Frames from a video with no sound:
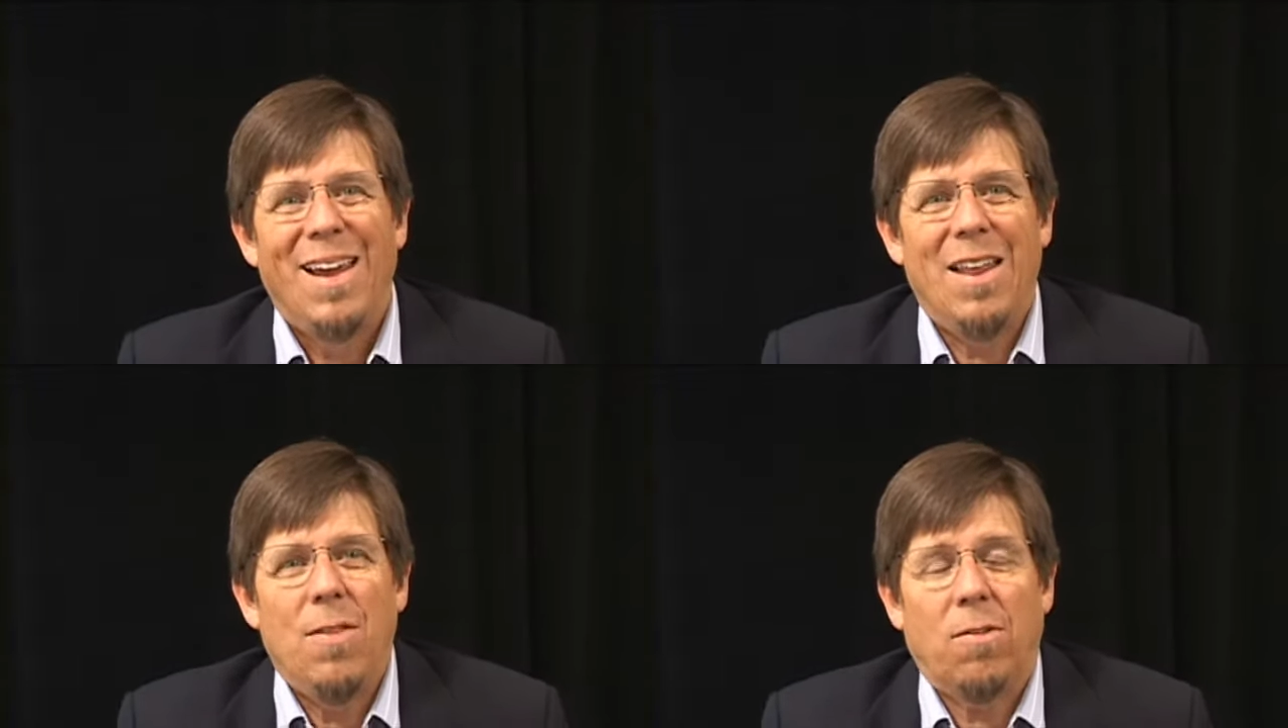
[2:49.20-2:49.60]

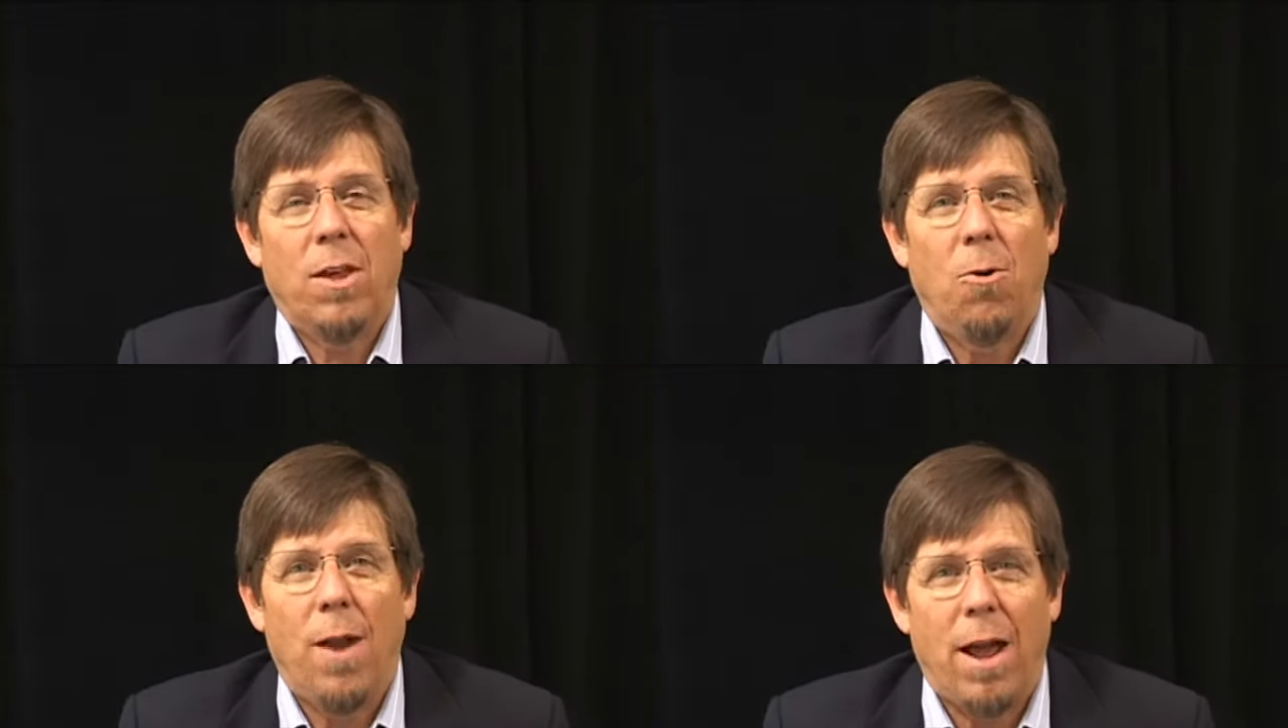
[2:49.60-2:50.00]
in this
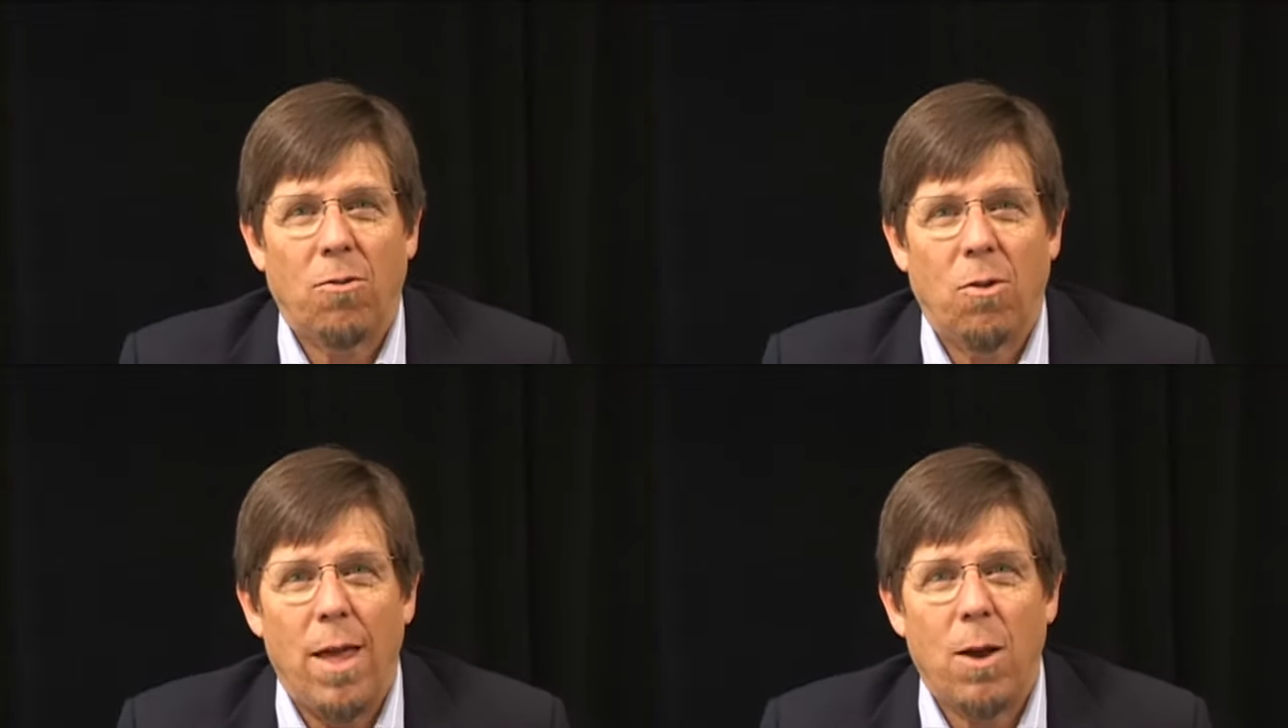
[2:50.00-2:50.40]

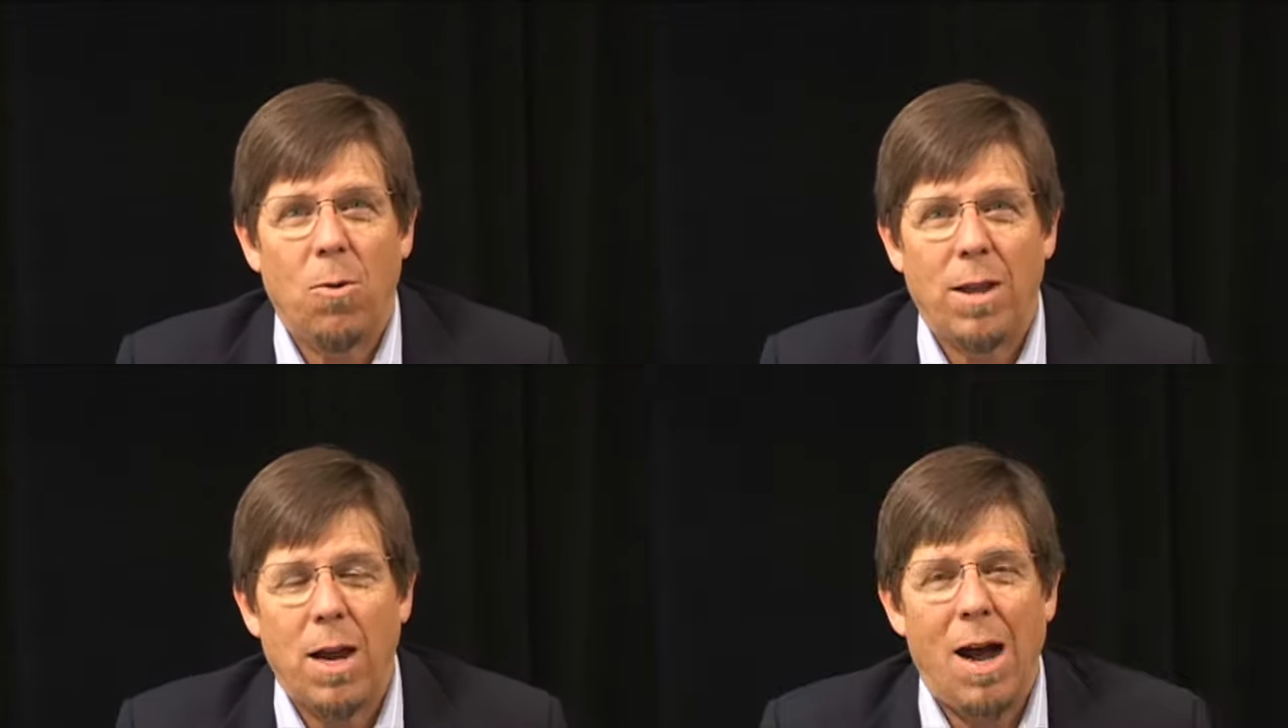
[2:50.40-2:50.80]
international
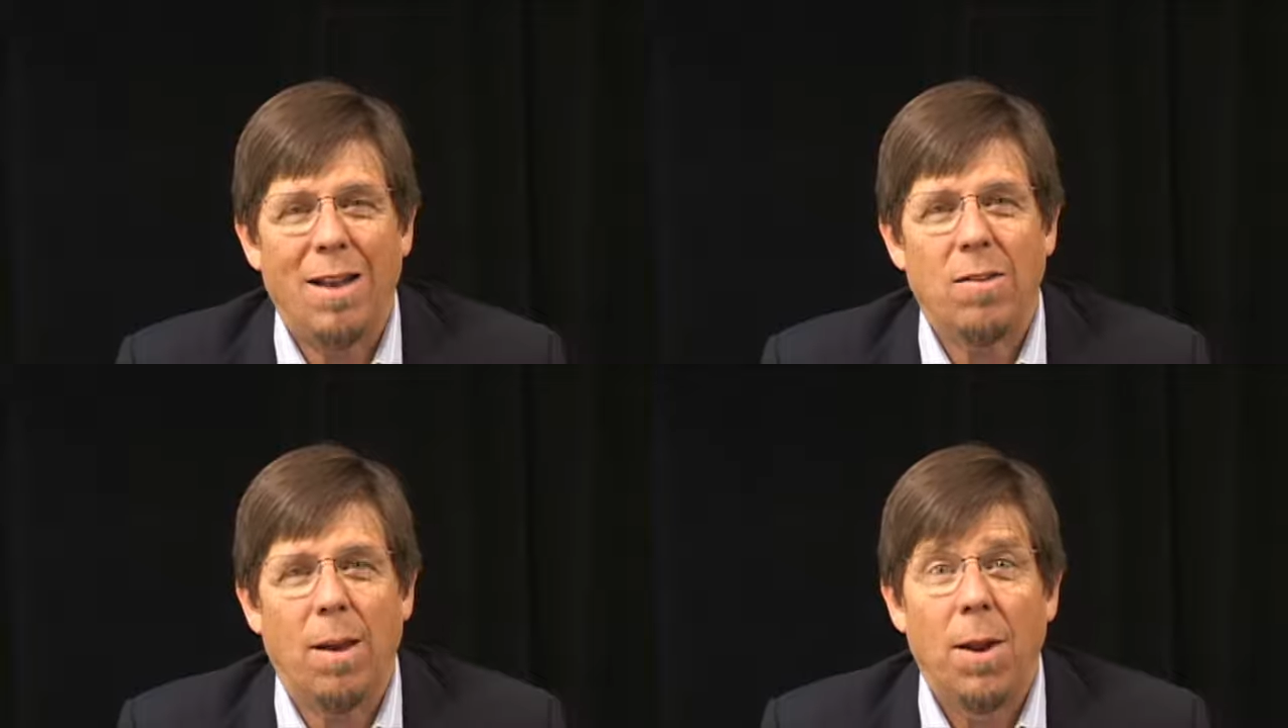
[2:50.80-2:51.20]
equity
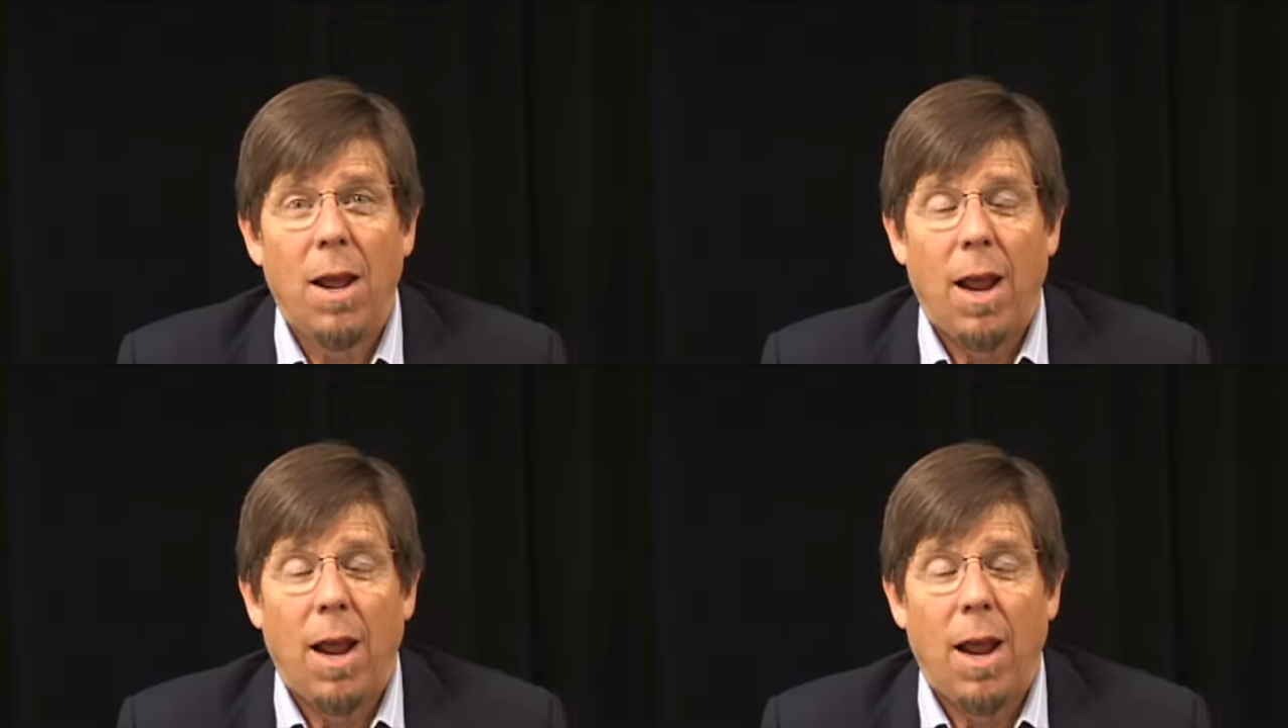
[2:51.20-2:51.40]
concept.